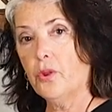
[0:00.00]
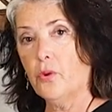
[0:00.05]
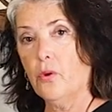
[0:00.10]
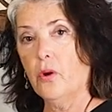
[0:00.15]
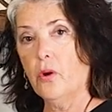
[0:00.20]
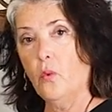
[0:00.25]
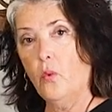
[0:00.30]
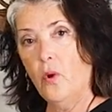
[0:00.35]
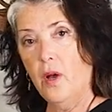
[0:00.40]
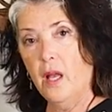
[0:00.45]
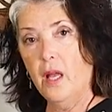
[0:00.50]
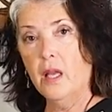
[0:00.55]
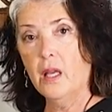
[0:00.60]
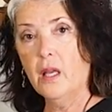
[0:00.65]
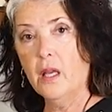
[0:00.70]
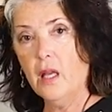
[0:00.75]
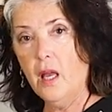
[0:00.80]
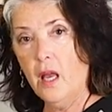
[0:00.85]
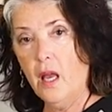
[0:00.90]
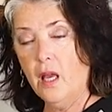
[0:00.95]
throw it
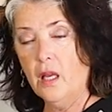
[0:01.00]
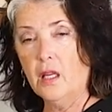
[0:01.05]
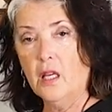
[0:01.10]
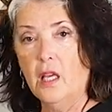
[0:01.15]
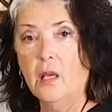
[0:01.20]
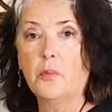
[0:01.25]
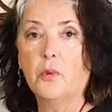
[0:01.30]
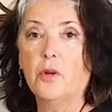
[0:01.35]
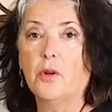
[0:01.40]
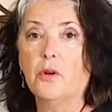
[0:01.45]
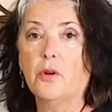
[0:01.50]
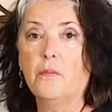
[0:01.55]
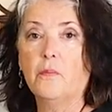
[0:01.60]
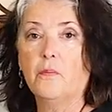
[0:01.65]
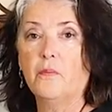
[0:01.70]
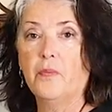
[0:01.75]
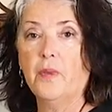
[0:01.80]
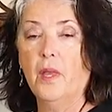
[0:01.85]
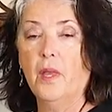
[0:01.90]
away, and keep your